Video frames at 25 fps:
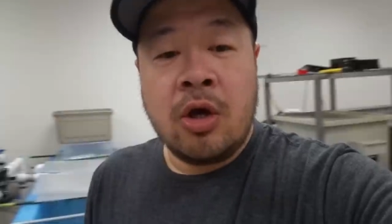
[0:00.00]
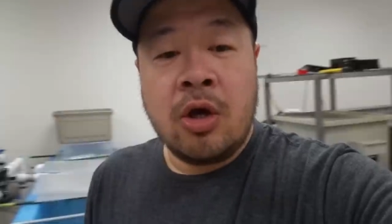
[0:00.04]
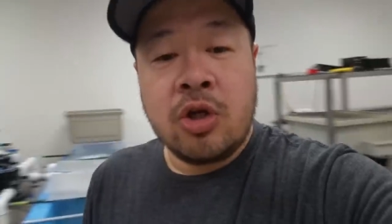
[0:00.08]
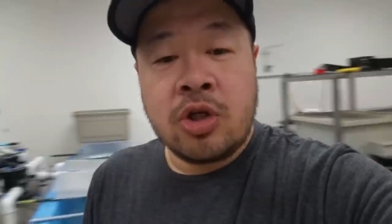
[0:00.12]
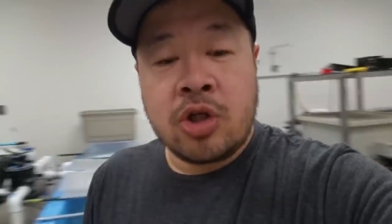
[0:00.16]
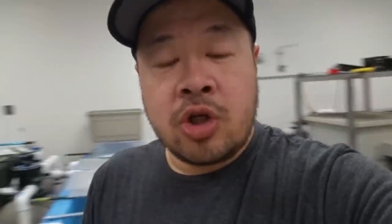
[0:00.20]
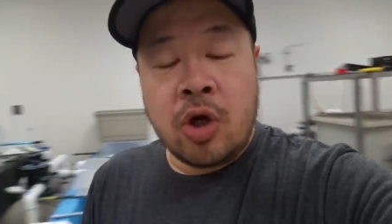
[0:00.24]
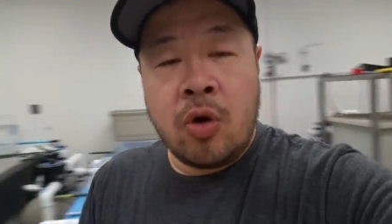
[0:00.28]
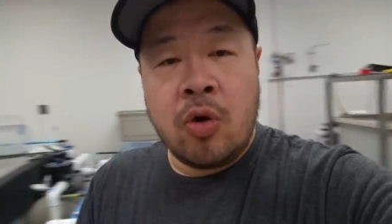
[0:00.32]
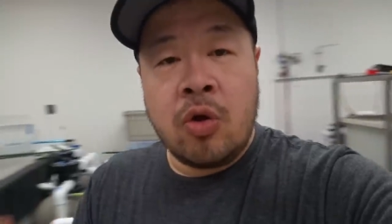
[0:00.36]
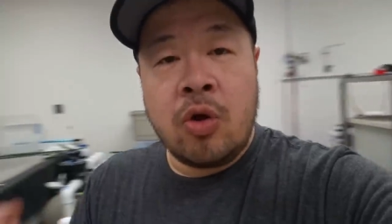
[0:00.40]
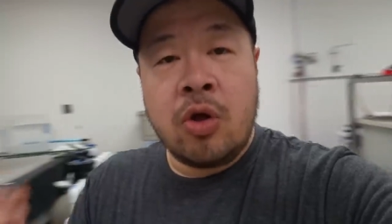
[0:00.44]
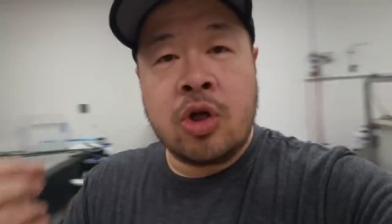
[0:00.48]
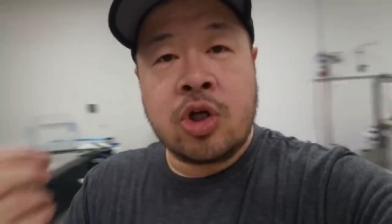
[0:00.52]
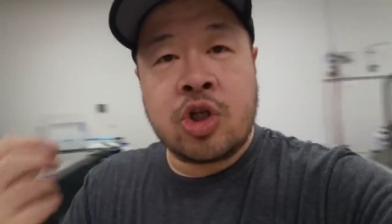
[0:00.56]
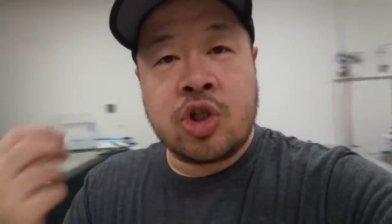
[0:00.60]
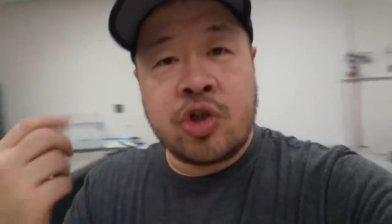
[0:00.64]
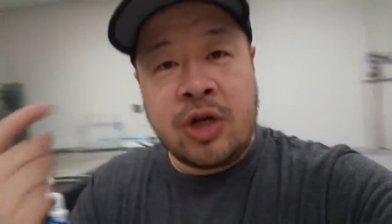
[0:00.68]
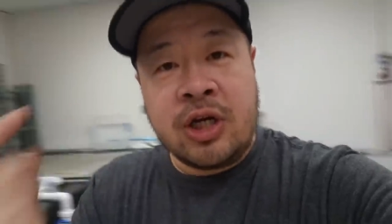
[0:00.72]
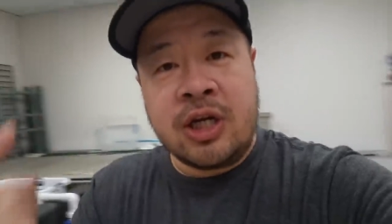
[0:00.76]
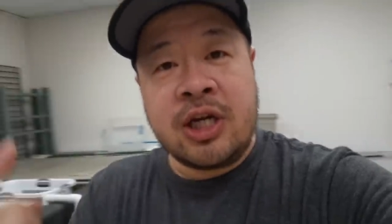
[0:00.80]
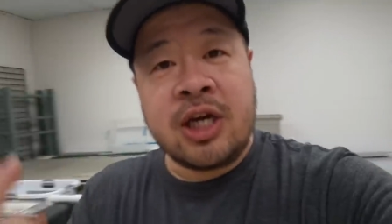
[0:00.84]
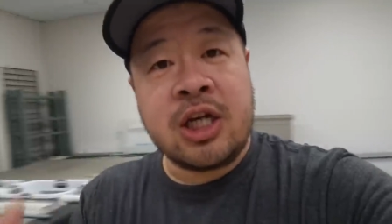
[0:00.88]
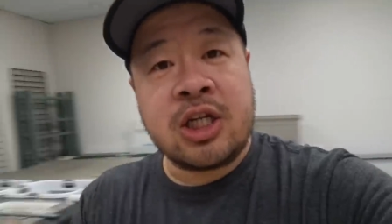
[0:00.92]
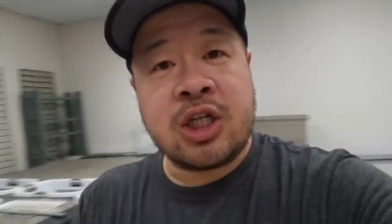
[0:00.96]
So
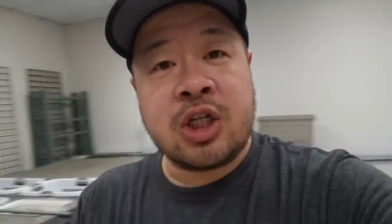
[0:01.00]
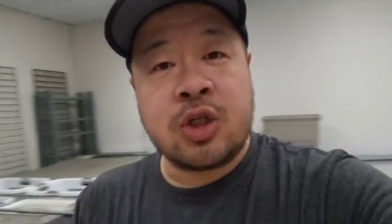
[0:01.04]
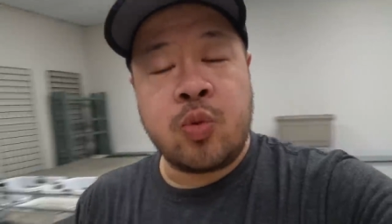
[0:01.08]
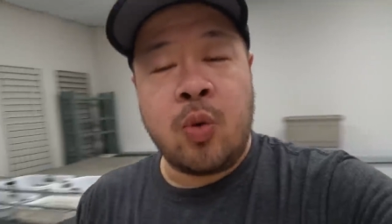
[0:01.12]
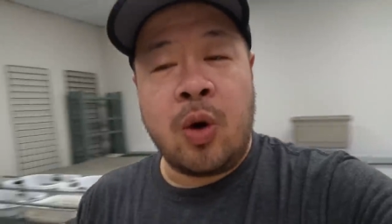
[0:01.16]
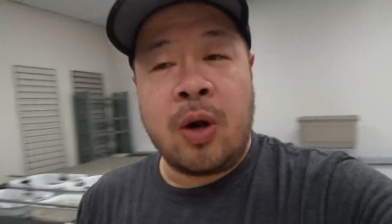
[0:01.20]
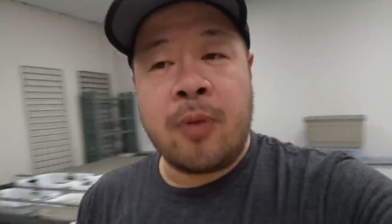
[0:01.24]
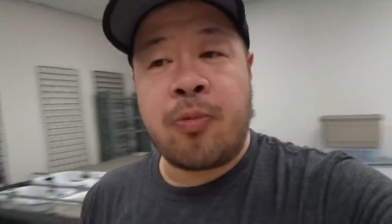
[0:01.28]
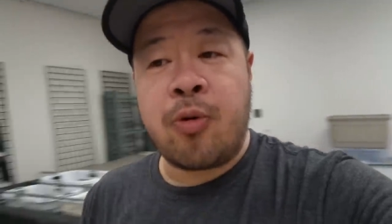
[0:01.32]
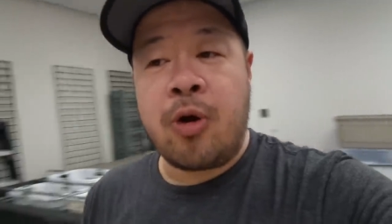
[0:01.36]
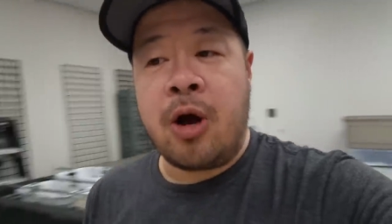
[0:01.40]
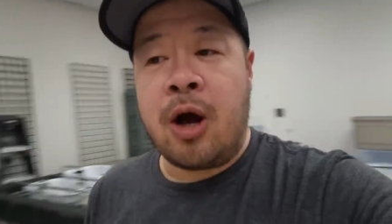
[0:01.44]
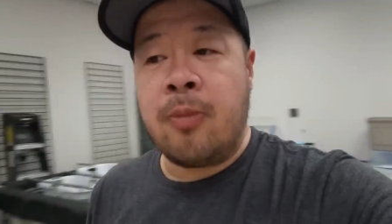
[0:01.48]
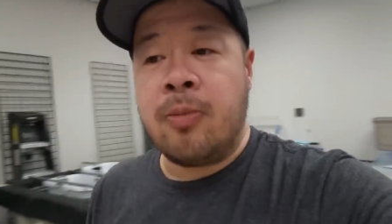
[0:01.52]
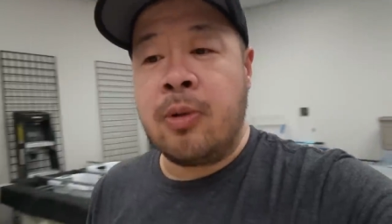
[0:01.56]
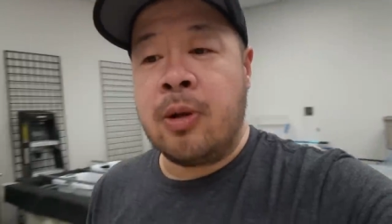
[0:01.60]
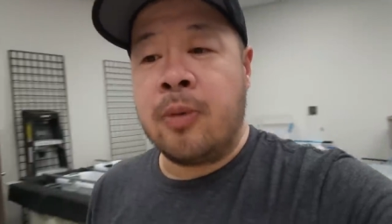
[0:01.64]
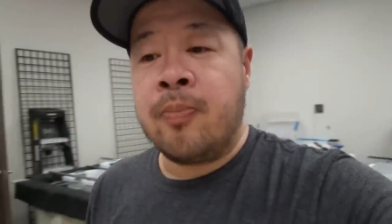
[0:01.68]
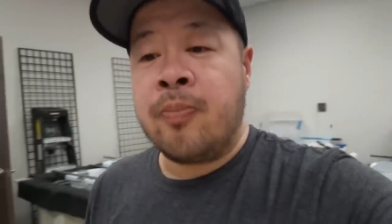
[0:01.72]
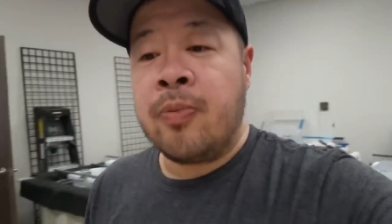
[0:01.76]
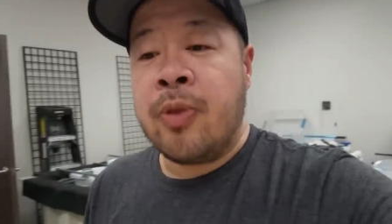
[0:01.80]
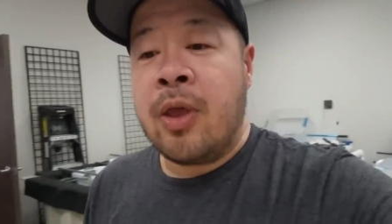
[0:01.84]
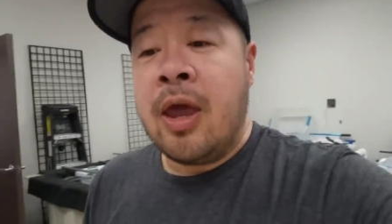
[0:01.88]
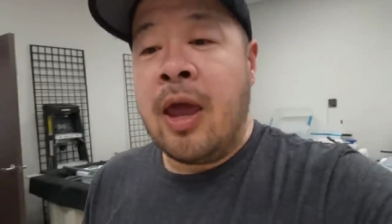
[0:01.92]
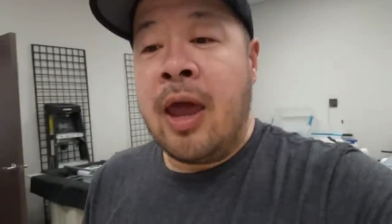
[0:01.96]
shrinkage is one
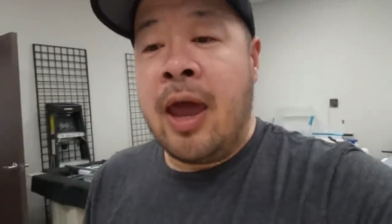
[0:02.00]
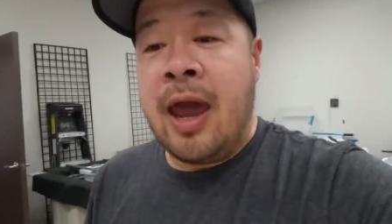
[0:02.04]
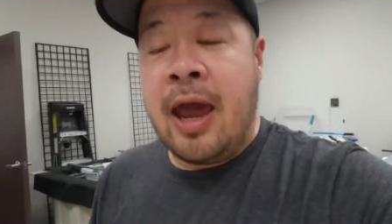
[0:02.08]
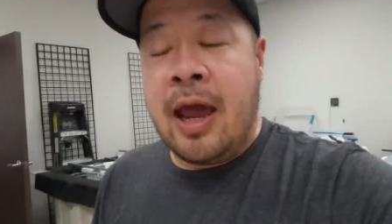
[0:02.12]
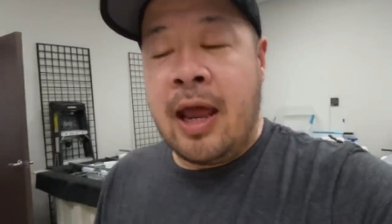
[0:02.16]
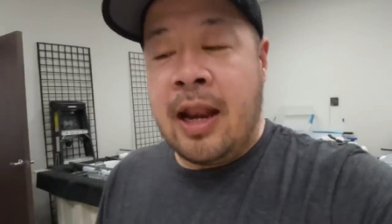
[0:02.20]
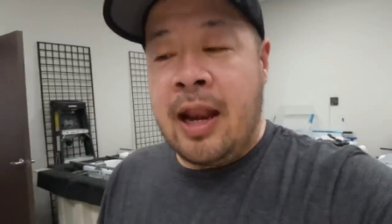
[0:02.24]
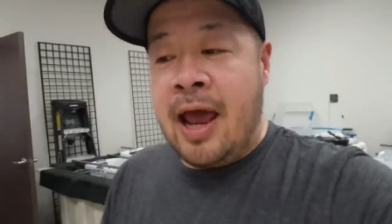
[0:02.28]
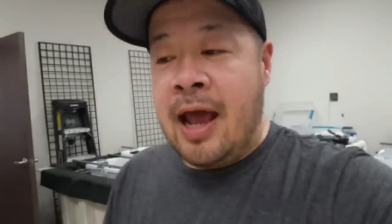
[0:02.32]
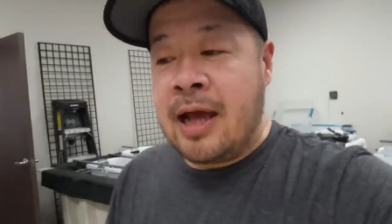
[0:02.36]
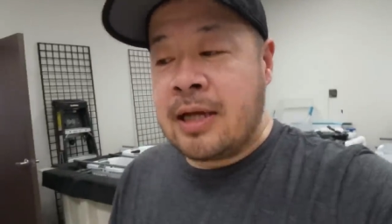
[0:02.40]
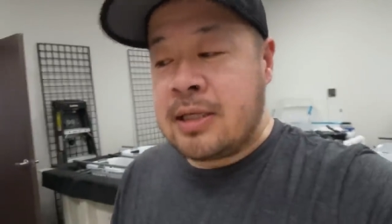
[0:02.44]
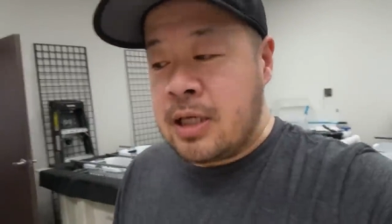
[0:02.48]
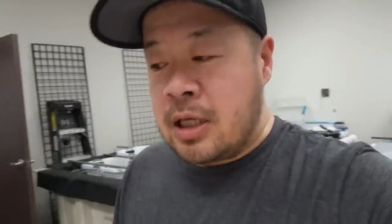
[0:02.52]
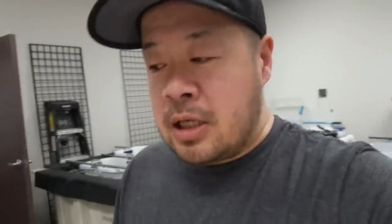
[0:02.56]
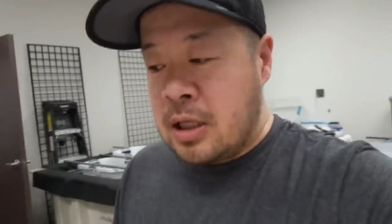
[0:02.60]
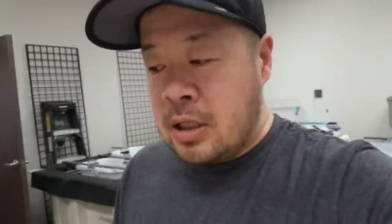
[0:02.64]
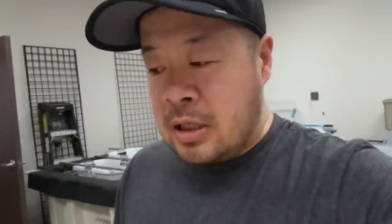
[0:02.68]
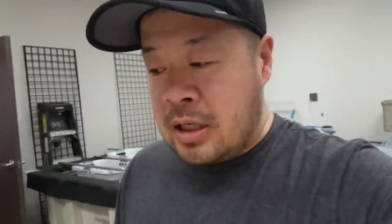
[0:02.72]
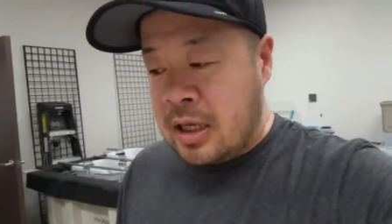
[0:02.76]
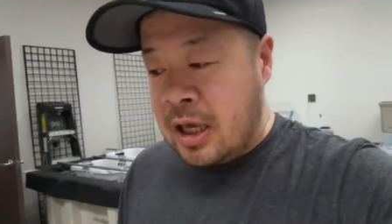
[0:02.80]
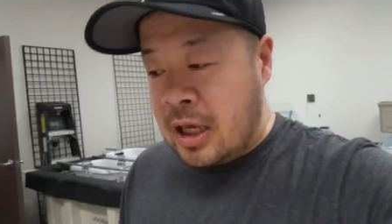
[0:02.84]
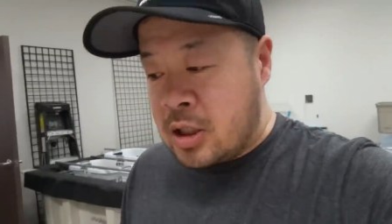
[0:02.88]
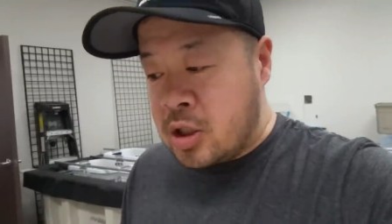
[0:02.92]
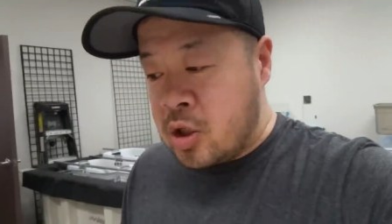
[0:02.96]
problem, and as it
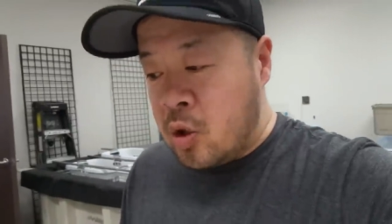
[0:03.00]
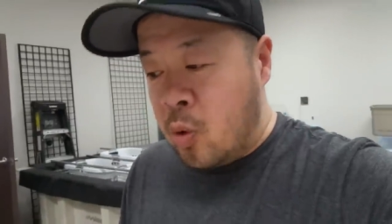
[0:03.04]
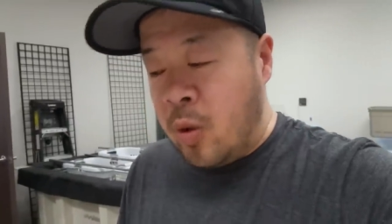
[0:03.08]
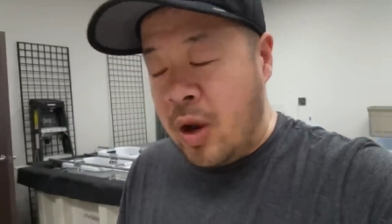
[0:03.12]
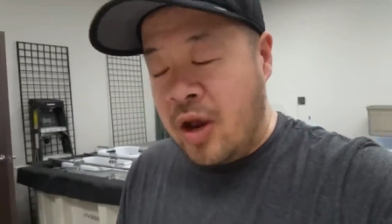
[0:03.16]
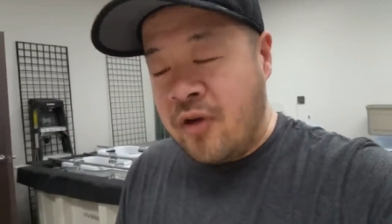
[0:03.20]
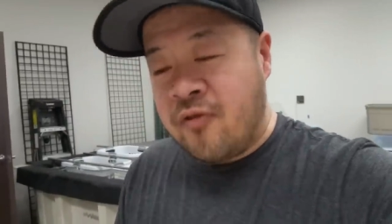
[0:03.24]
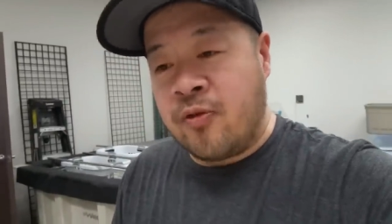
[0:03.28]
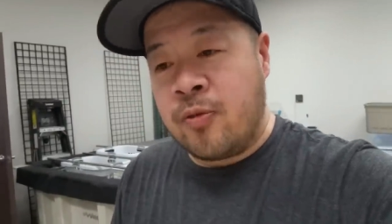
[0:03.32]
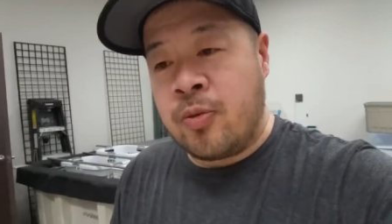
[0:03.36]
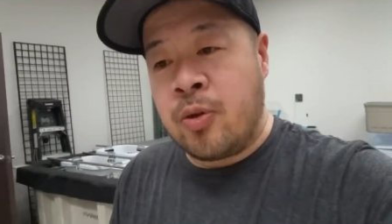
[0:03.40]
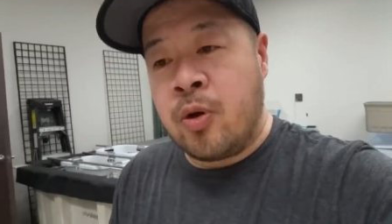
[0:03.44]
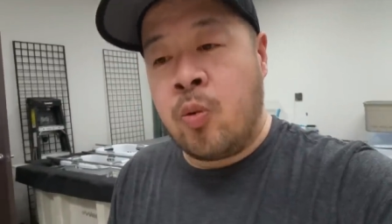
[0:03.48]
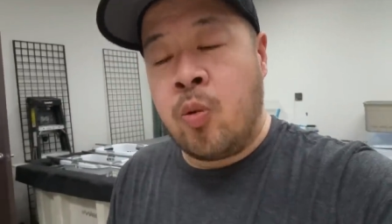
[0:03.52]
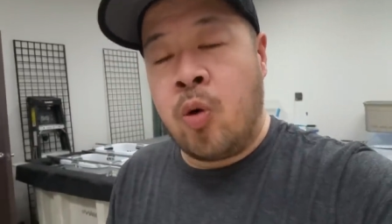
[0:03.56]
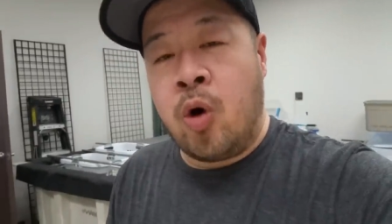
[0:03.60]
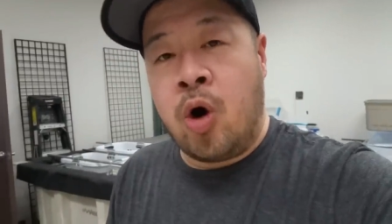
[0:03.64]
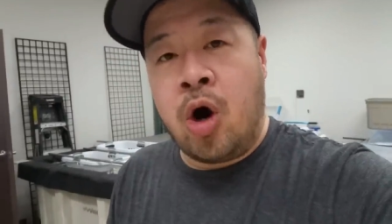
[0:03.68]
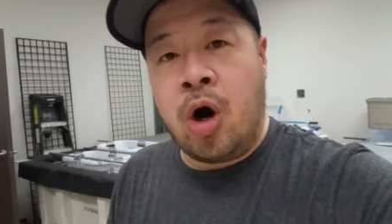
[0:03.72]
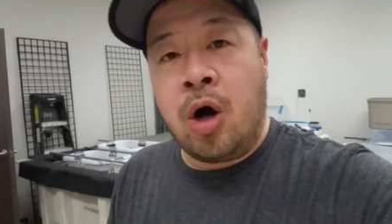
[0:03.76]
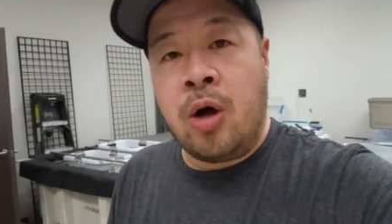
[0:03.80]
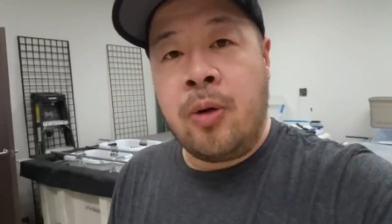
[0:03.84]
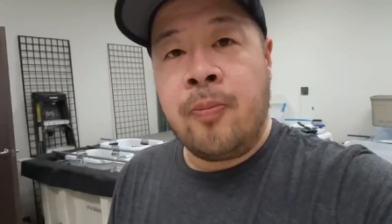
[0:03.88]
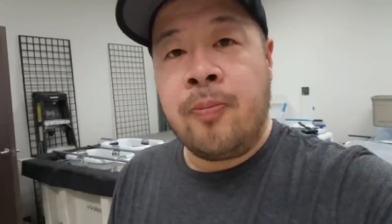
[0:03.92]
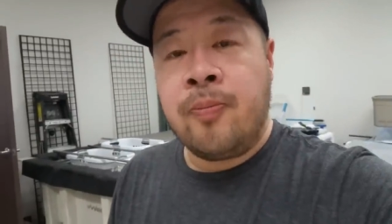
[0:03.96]
gets away from the
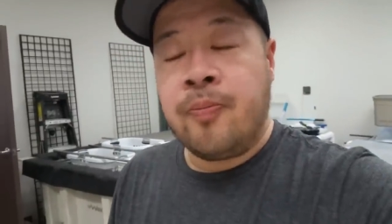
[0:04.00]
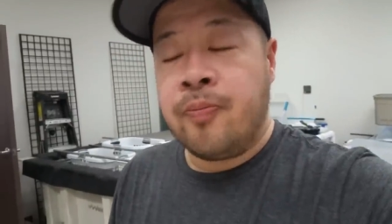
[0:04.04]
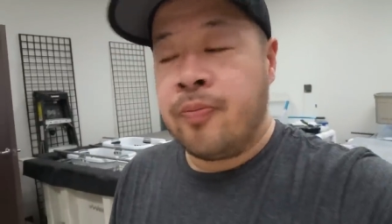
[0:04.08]
wall,